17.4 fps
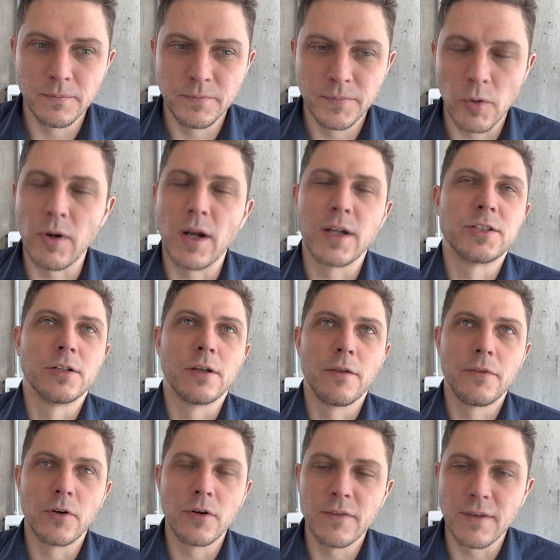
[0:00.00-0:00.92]
or
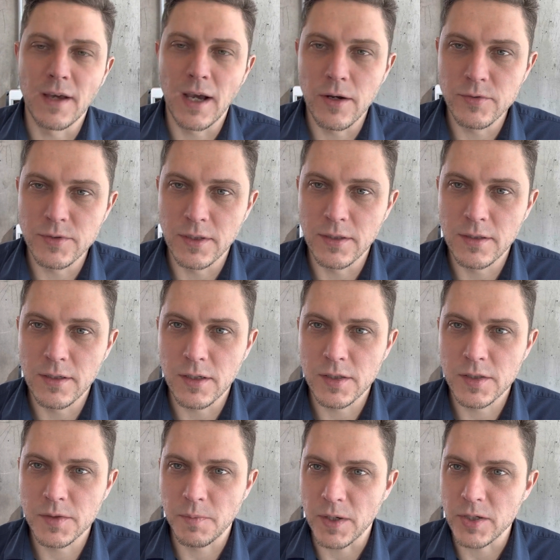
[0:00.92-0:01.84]
actually 30,000
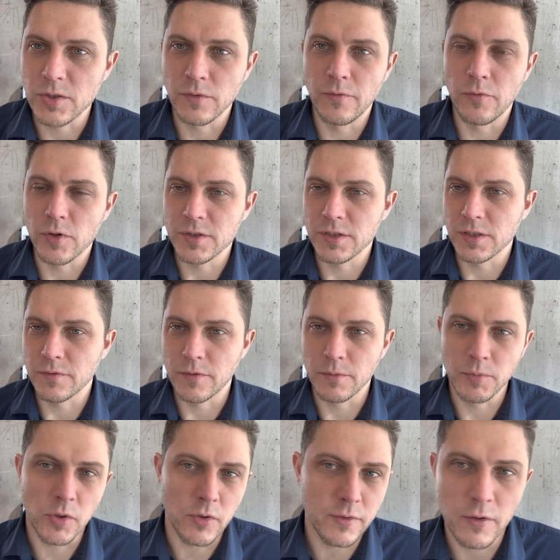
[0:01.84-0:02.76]
special forces
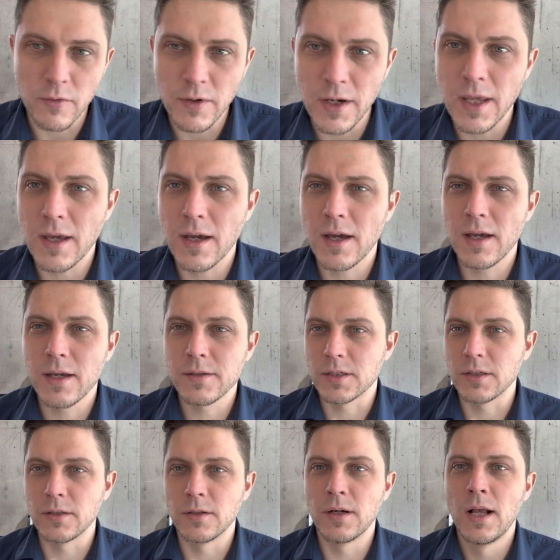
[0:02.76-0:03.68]
from North Korea.
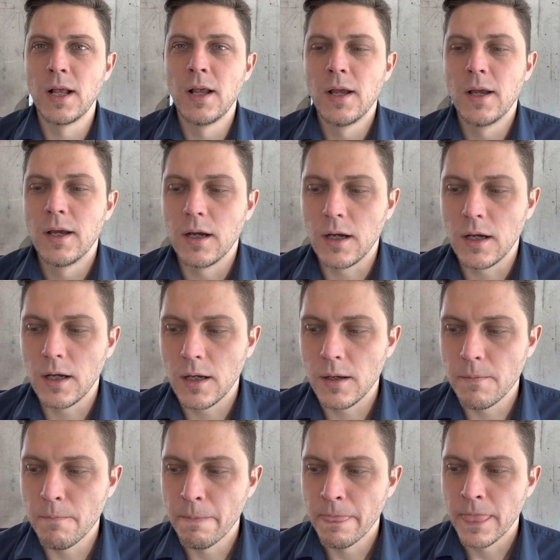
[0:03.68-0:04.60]
So
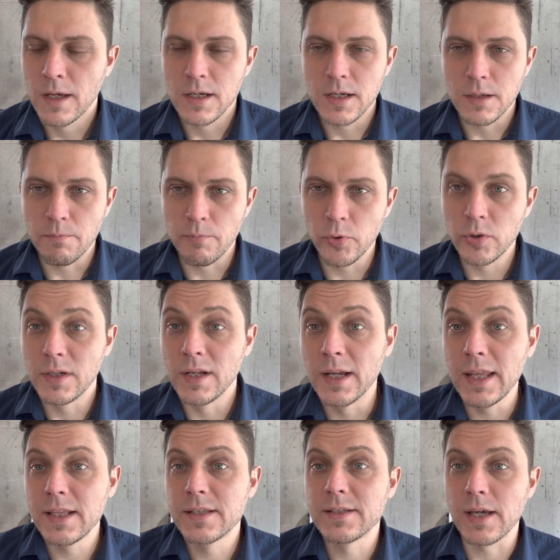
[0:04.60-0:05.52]
Putin
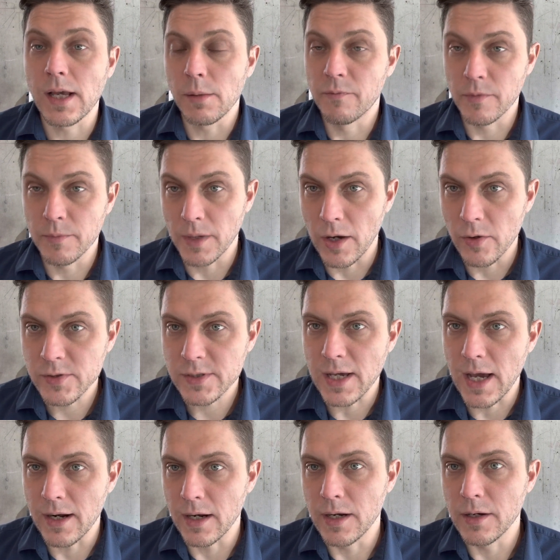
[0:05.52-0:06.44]
needs help from the
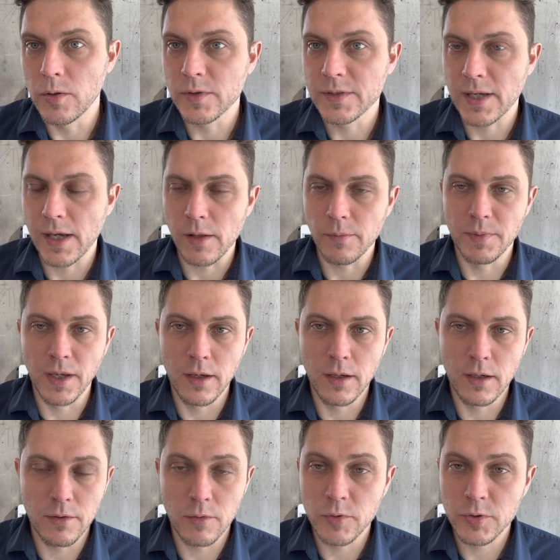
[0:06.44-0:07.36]
outside, and he was
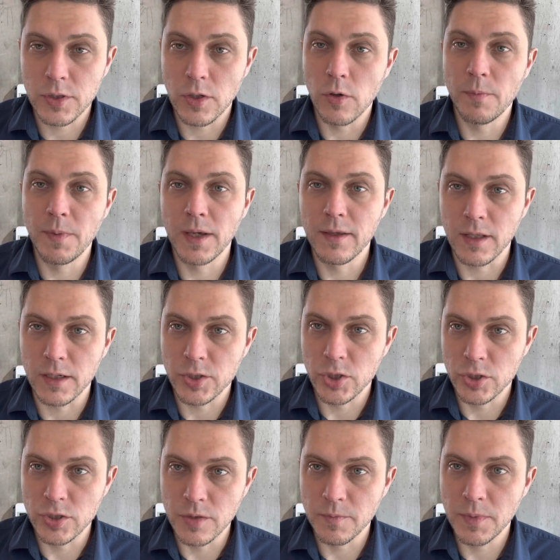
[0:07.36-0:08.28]
hoping that
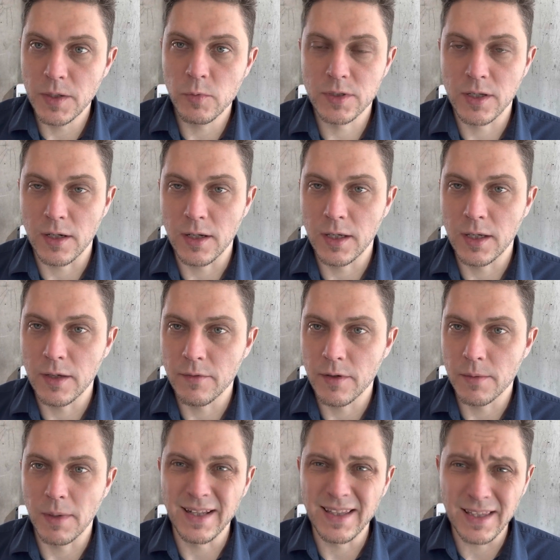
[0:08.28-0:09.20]
Xi Jinping was going to give
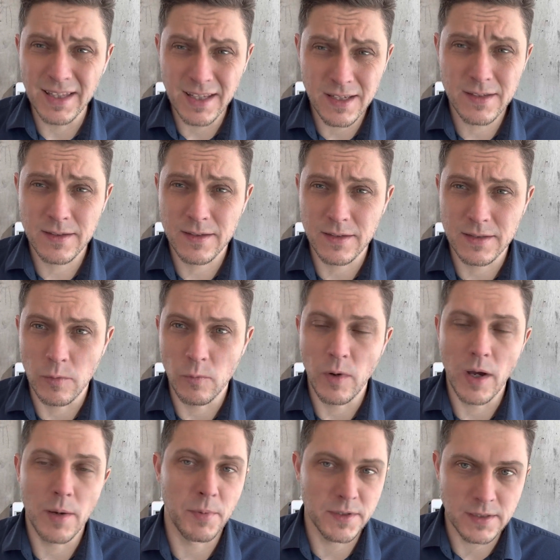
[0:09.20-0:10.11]
him at least some
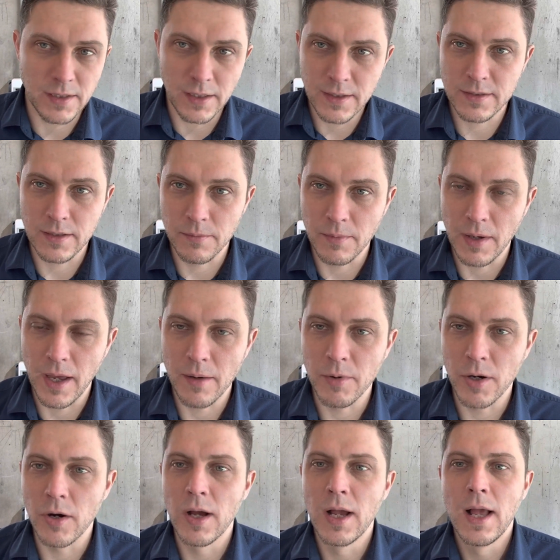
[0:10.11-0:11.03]
weapons, at least some
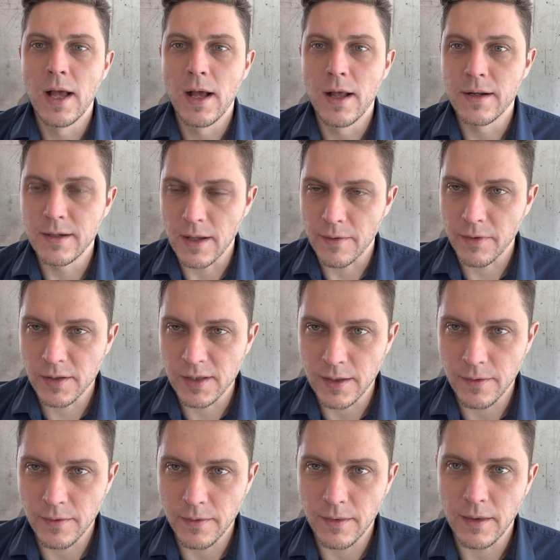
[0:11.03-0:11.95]
ammo. Nothing
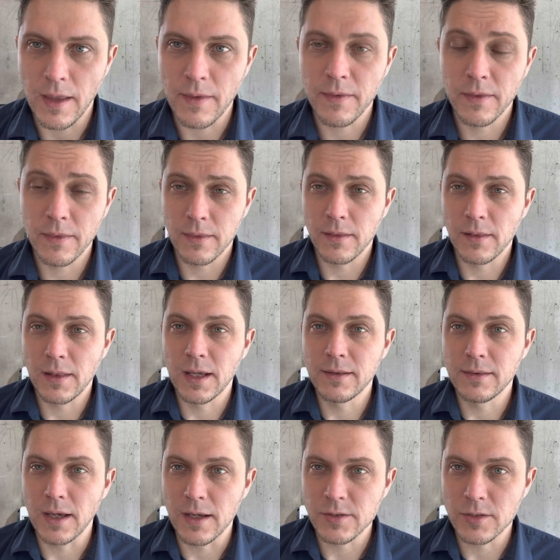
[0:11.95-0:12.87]

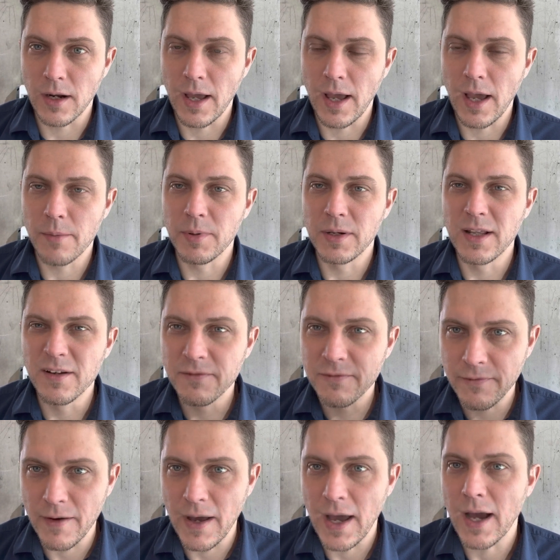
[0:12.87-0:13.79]
like that is going to happen. In
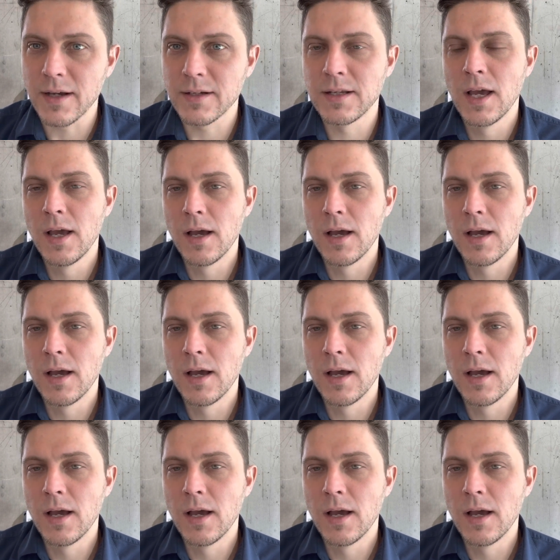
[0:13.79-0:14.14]
fact,